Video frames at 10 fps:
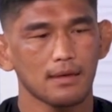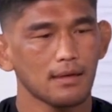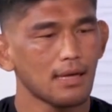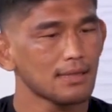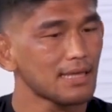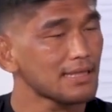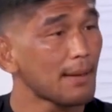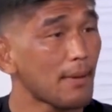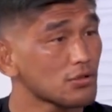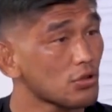at that
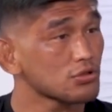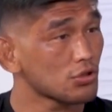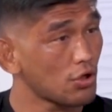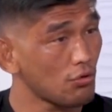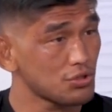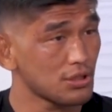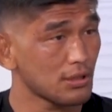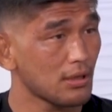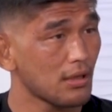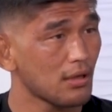time, I was also
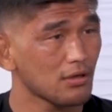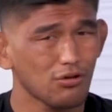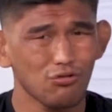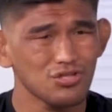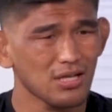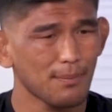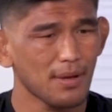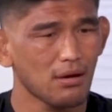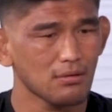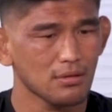coaching, uh, coaching
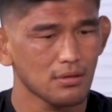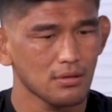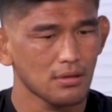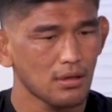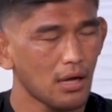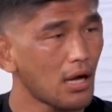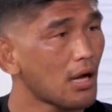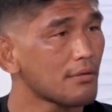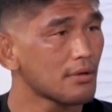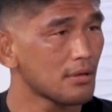about
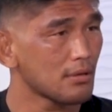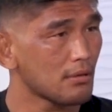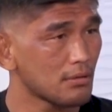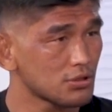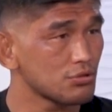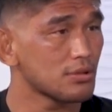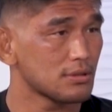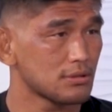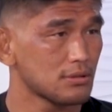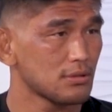100, you know,
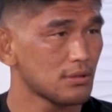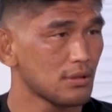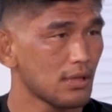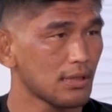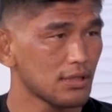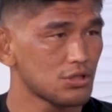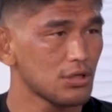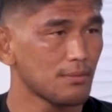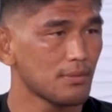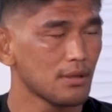students at the
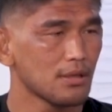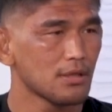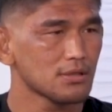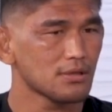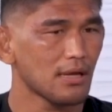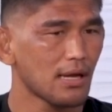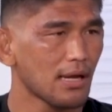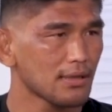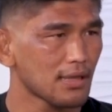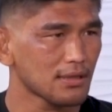gym. So
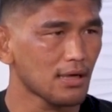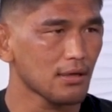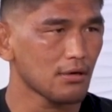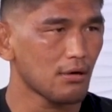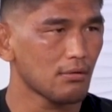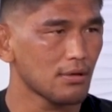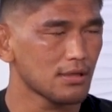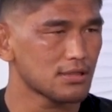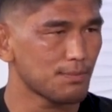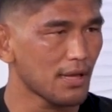I, I thought, you know,
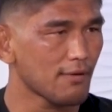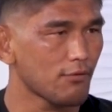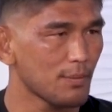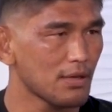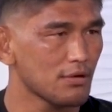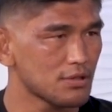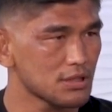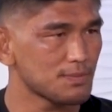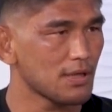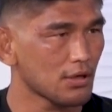it's better for me to
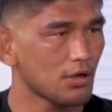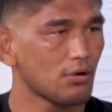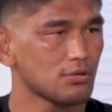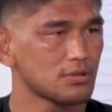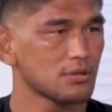just be a coach.